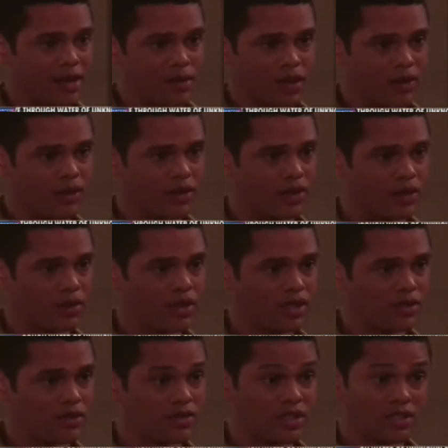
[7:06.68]
lied about where he
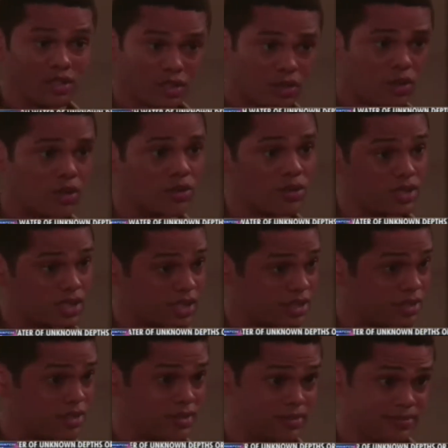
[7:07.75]
was when Victor Lord was
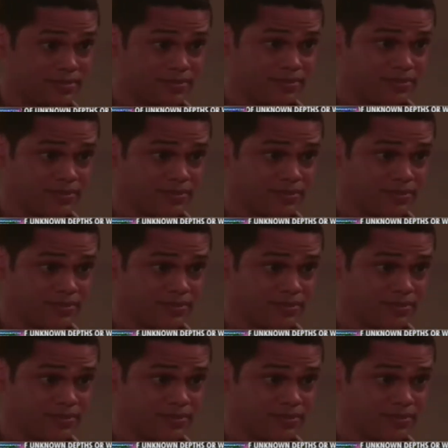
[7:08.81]
killed.